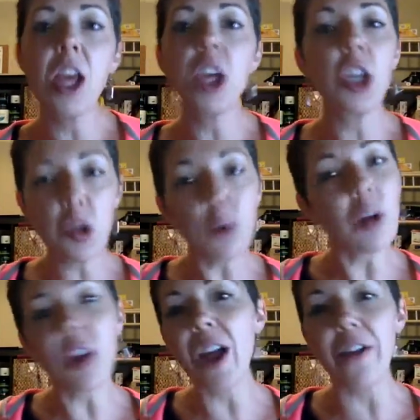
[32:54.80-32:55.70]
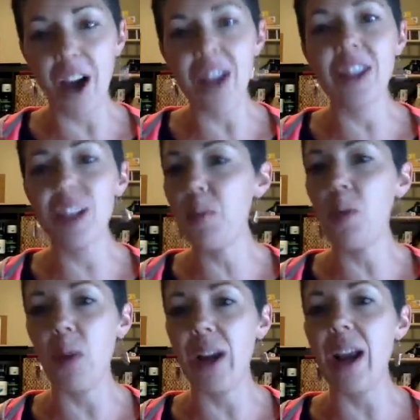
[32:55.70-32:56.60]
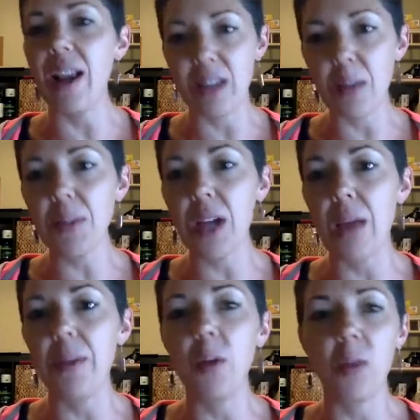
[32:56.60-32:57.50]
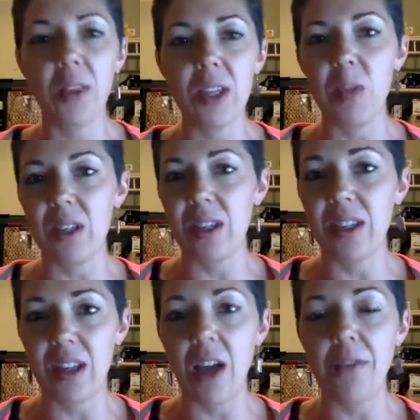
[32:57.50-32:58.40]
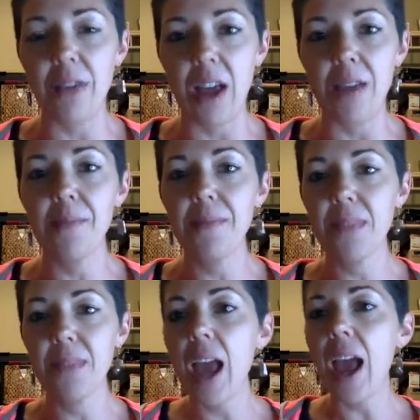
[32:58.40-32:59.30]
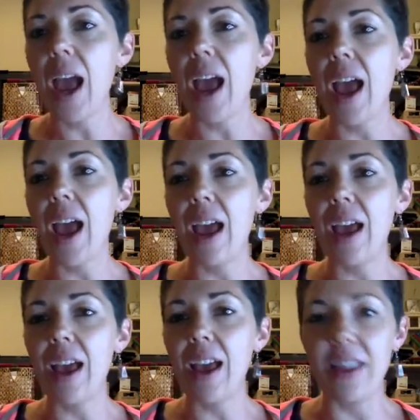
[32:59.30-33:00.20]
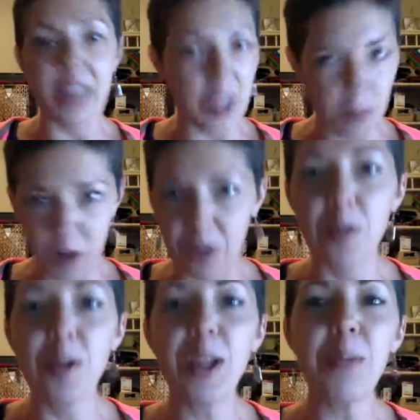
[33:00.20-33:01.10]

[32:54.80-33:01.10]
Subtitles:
you will have gotten to the point at some time where this business is not fun. And that's part of owning a